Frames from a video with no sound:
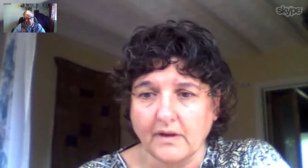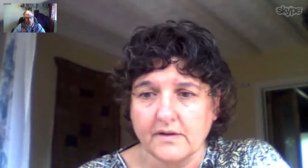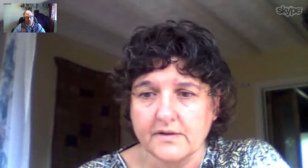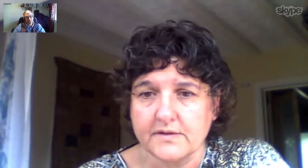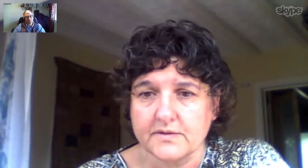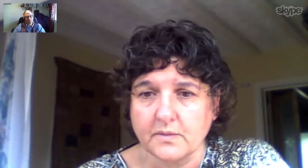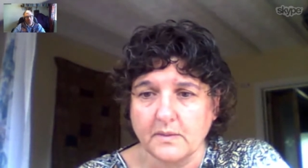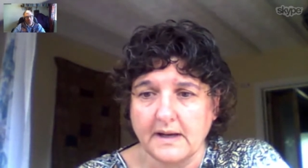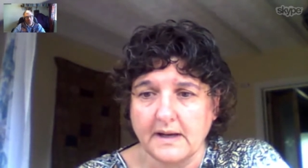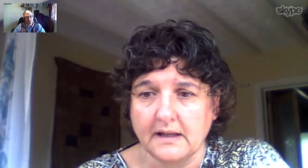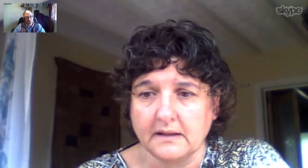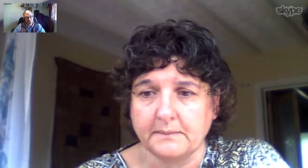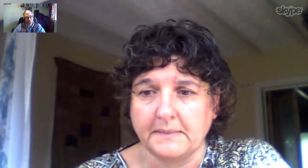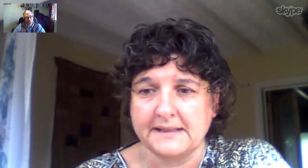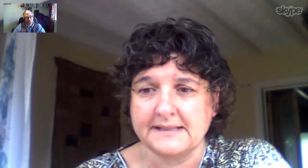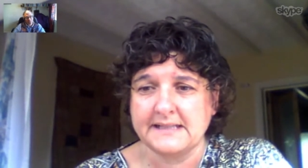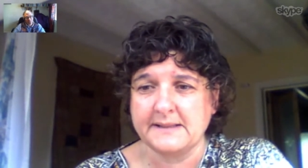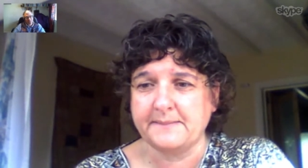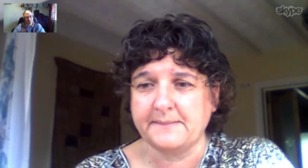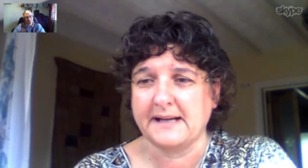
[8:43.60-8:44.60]
as well
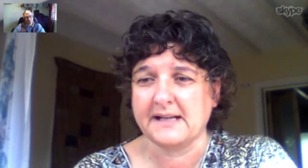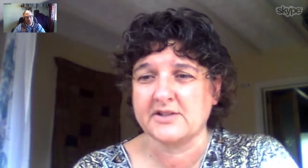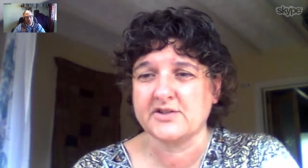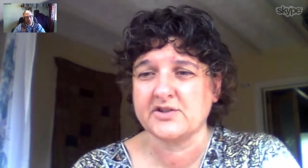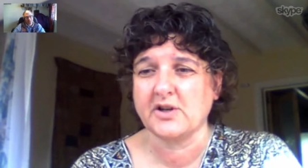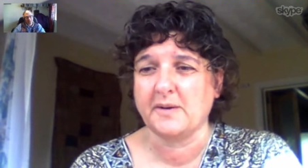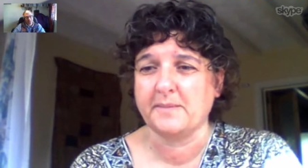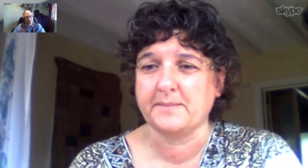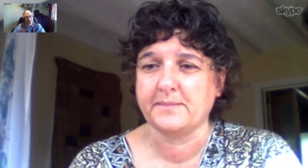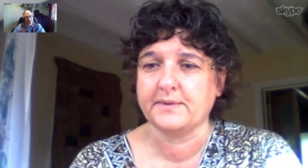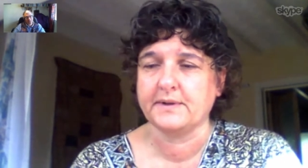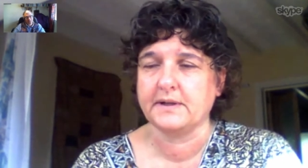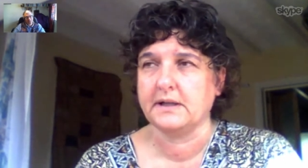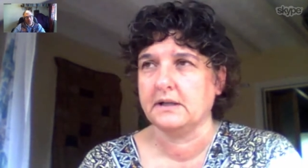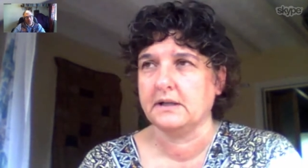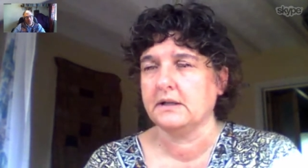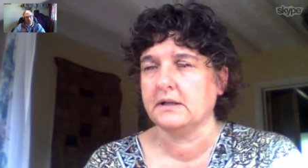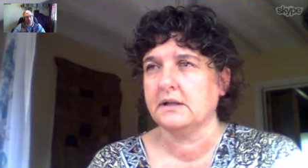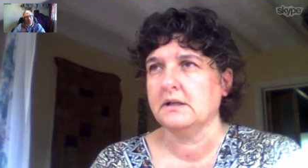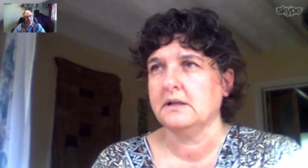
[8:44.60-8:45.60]
by Deepak
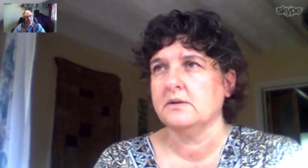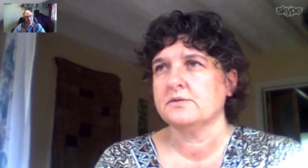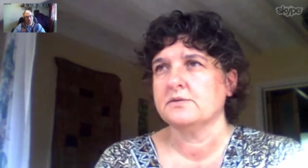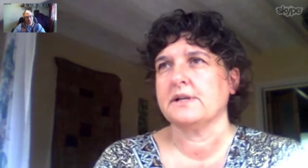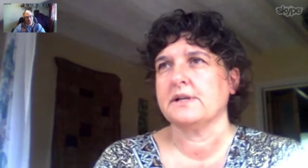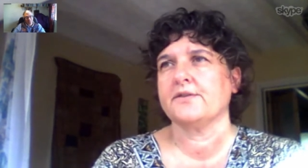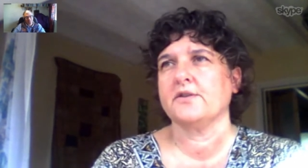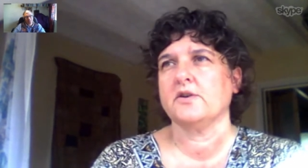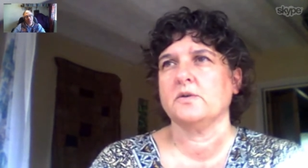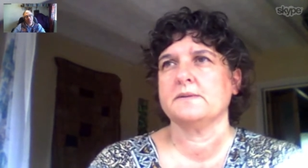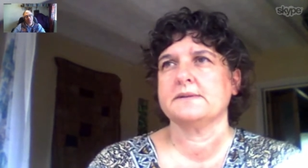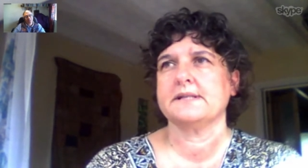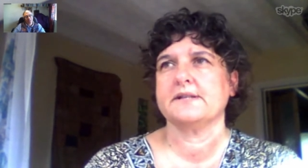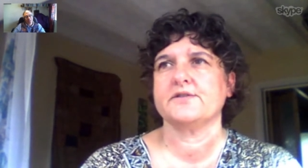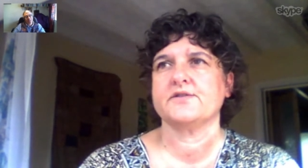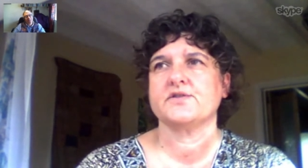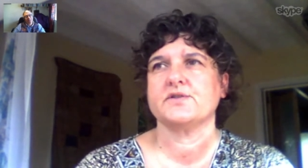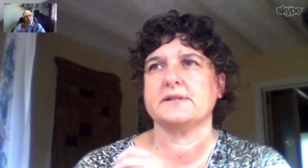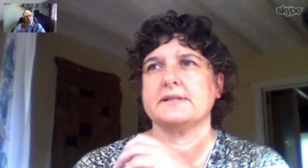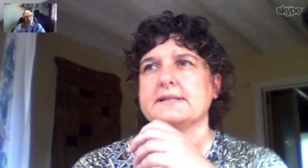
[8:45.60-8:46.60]
Chopra, yeah. which I thought was
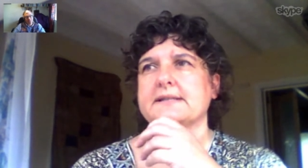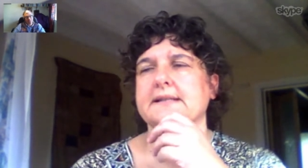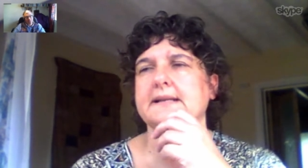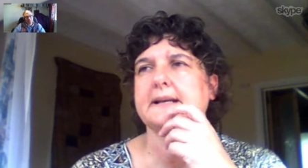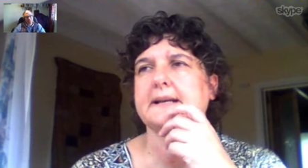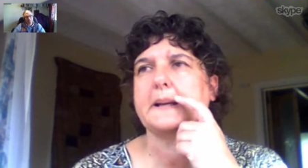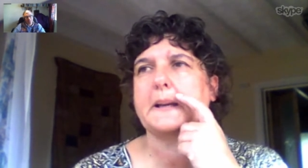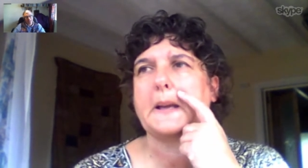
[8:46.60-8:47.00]
interesting.